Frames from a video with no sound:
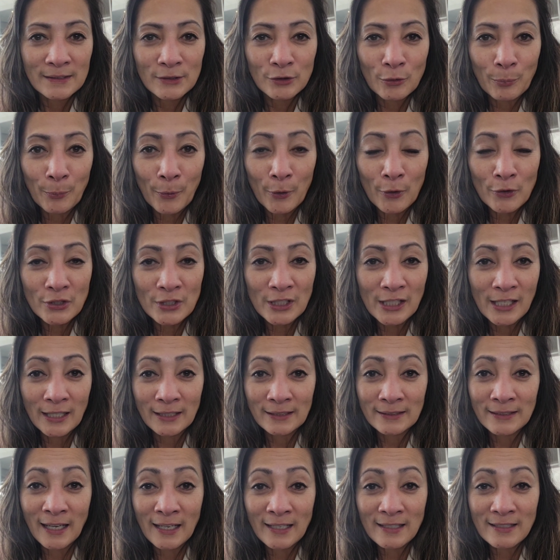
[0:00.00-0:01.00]
supposedly
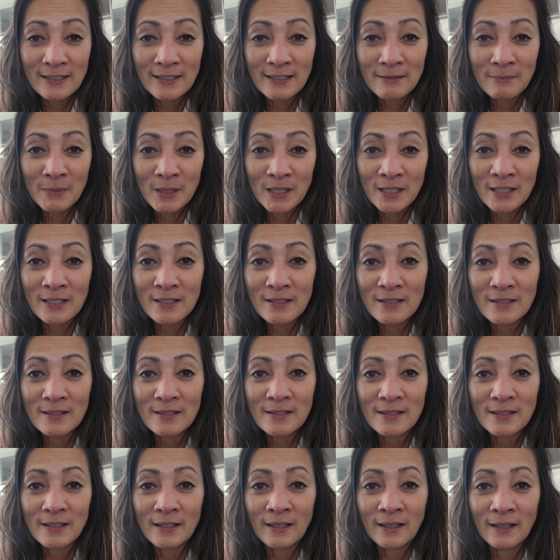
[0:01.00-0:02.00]
19
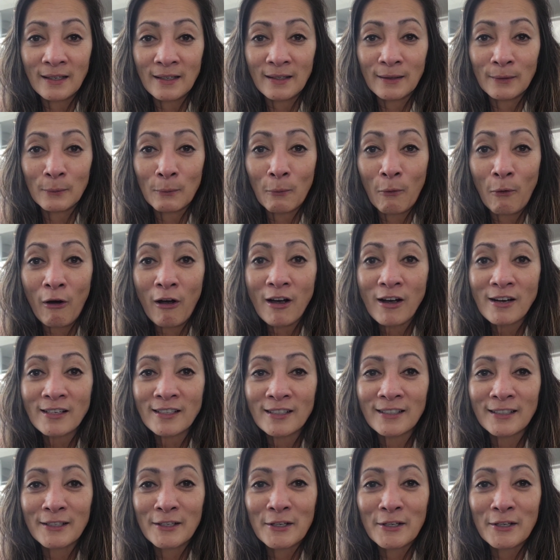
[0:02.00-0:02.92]
minutes walk,